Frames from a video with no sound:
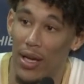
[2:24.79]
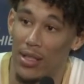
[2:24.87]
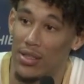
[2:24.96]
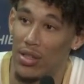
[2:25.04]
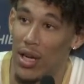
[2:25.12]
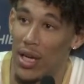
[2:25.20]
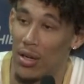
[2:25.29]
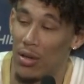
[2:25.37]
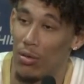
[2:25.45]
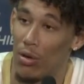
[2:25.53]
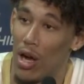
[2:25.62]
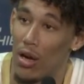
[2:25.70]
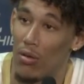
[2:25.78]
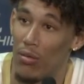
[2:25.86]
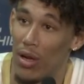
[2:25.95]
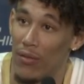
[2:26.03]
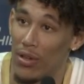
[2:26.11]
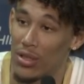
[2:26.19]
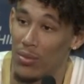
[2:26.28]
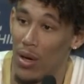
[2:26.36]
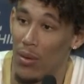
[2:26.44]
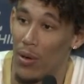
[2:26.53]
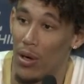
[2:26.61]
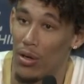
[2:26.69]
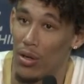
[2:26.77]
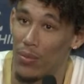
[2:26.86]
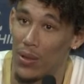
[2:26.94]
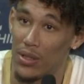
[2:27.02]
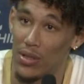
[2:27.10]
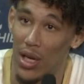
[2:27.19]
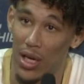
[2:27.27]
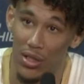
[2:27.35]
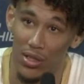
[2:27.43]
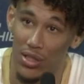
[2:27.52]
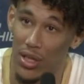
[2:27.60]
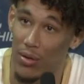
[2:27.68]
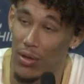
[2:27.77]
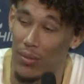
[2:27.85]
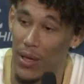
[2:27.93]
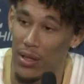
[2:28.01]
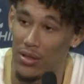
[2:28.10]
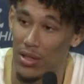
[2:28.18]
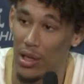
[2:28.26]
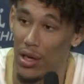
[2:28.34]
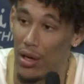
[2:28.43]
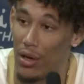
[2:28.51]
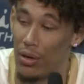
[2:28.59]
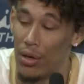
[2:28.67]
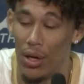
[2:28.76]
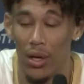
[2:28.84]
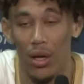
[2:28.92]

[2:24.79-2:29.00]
I can still handle the rock when we have our small ball group in, so I can just get rebounds and go.